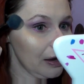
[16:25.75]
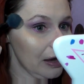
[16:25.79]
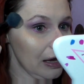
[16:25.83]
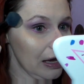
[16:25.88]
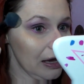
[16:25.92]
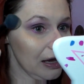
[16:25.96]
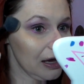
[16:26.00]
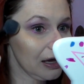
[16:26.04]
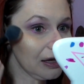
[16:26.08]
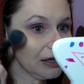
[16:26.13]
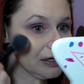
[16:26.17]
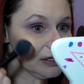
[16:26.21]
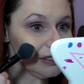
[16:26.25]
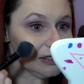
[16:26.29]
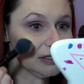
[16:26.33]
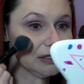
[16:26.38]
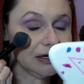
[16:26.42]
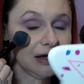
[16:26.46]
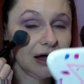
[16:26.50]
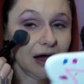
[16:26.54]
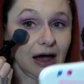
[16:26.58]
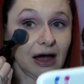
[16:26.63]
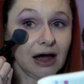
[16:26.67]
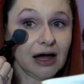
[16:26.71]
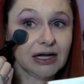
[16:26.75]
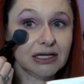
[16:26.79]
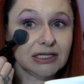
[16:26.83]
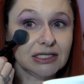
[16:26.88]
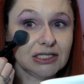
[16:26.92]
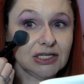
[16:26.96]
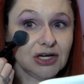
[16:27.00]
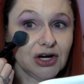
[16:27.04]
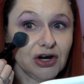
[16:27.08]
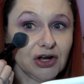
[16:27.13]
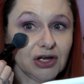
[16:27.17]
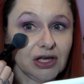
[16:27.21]
And I
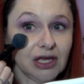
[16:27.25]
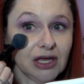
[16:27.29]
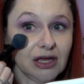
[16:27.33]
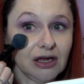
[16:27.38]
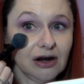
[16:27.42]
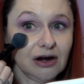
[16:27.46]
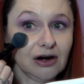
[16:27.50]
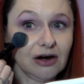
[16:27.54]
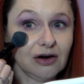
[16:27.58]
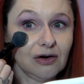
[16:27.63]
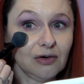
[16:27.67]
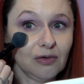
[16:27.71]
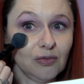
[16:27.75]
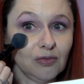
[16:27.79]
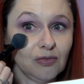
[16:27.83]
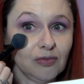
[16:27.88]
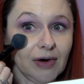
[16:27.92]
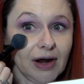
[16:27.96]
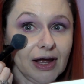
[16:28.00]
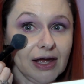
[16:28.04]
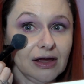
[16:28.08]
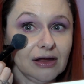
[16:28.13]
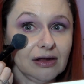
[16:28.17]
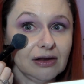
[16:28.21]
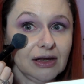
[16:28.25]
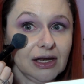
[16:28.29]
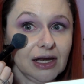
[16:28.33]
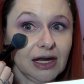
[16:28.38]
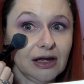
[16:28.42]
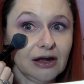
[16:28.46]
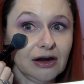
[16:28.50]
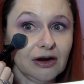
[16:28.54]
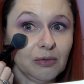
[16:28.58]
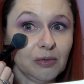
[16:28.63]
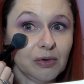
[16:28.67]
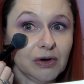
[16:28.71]
start here right
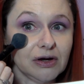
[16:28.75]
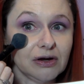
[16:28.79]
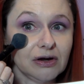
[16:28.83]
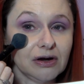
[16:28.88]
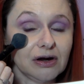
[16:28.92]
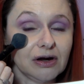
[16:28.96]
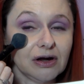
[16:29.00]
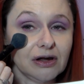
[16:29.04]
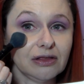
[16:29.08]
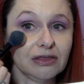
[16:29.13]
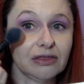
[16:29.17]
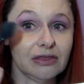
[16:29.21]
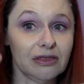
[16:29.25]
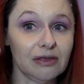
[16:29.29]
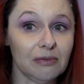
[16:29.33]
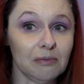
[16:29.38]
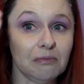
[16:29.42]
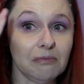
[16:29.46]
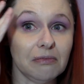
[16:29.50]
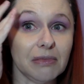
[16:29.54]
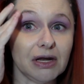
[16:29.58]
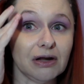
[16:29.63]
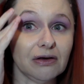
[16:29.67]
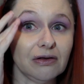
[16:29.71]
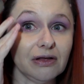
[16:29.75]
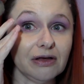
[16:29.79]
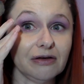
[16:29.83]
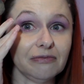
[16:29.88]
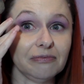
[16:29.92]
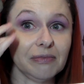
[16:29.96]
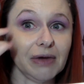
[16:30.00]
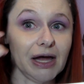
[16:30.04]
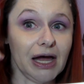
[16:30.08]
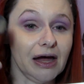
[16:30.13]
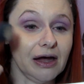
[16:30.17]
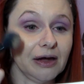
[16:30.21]
near where the middle
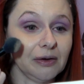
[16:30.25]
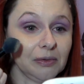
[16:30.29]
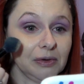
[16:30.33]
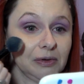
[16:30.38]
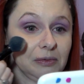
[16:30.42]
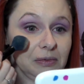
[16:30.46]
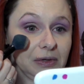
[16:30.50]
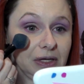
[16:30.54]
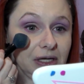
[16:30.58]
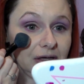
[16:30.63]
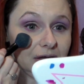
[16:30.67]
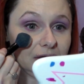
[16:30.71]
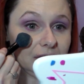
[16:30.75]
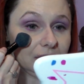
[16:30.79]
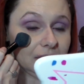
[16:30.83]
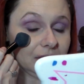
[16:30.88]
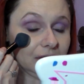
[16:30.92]
of my eye would be.